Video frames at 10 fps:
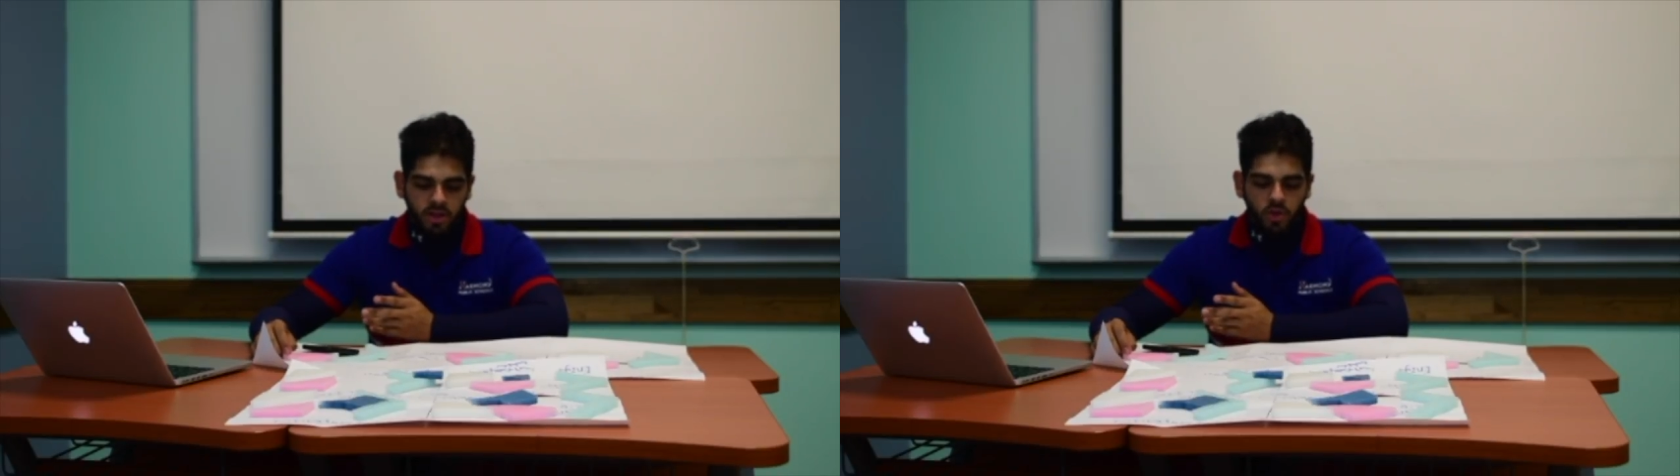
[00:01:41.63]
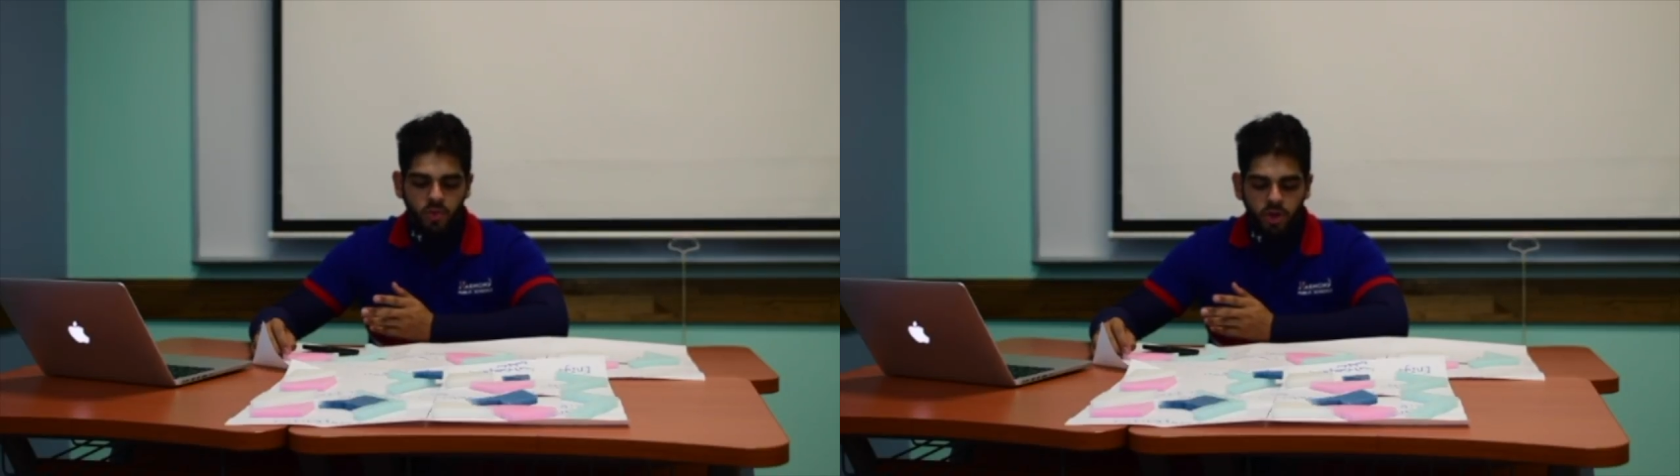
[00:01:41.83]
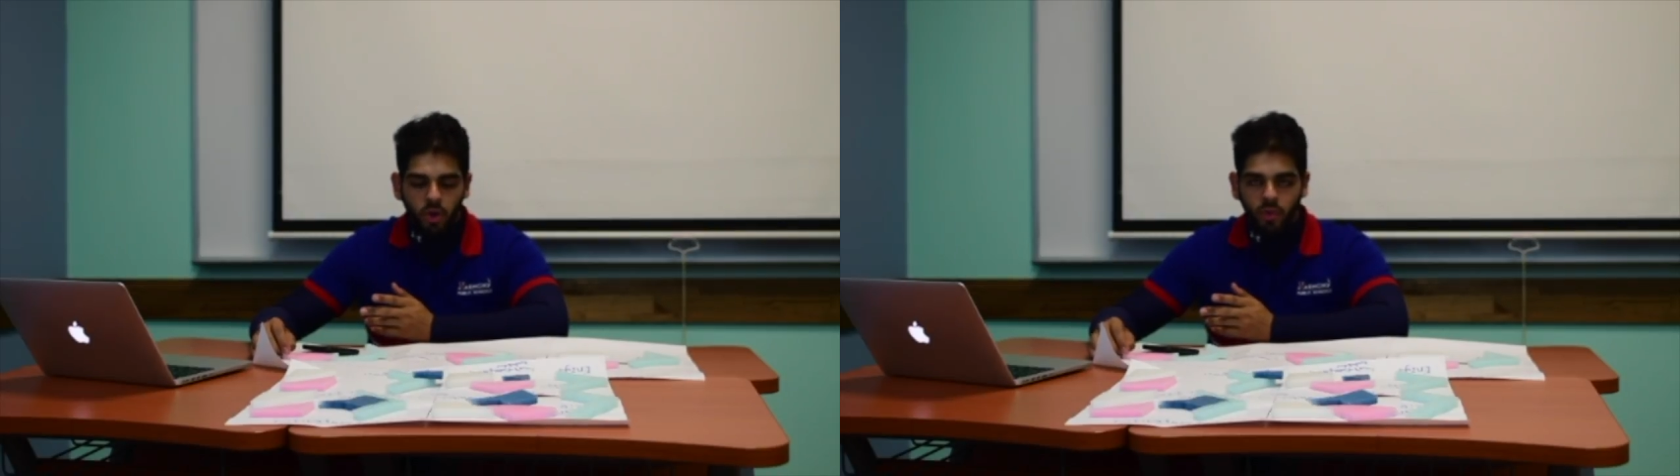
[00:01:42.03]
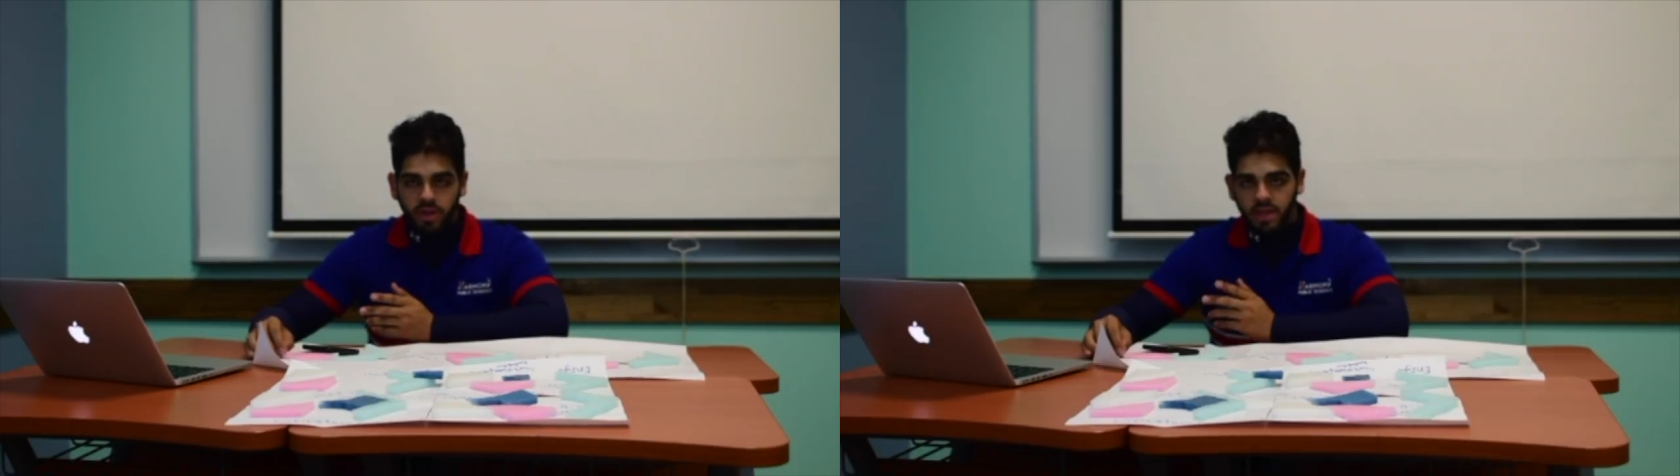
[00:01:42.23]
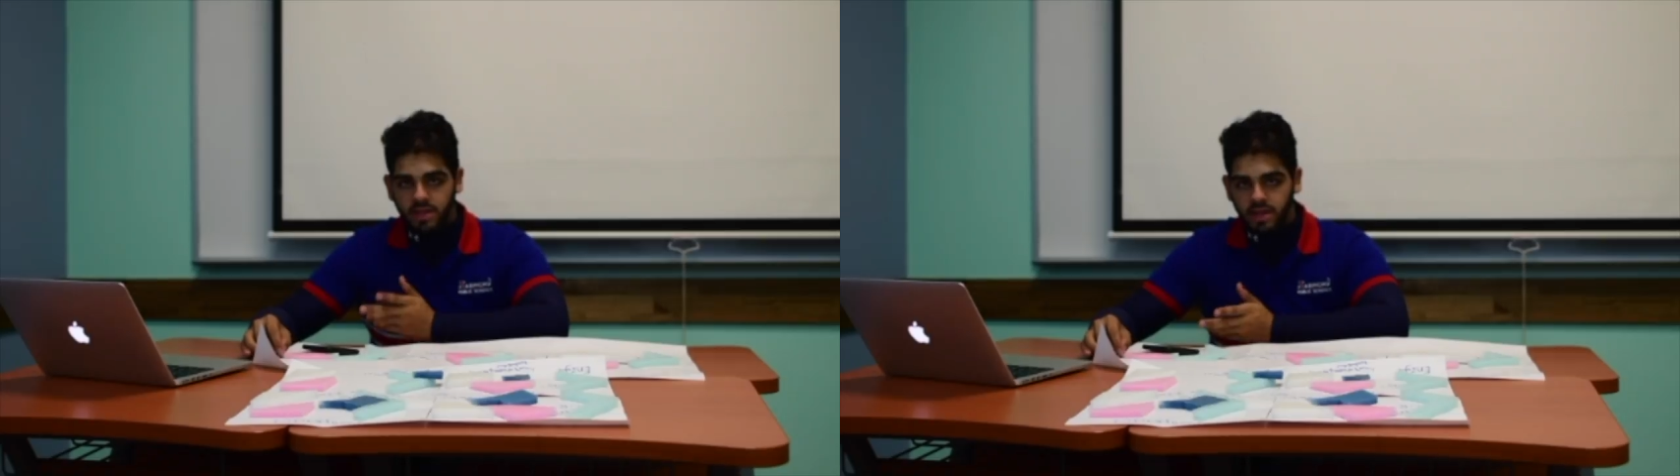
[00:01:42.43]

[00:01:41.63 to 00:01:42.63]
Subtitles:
did we know what they